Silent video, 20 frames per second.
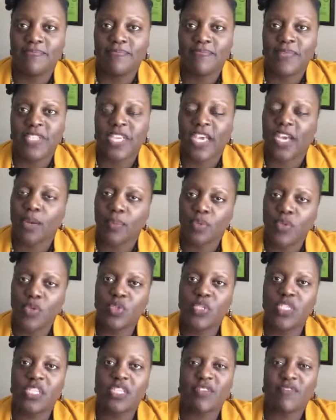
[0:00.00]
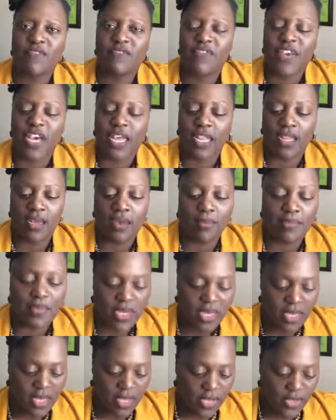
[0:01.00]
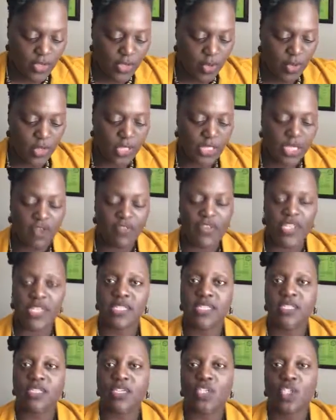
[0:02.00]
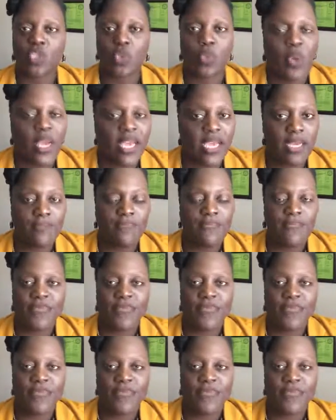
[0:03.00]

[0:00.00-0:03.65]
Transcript: to help you to develop yourself in such a way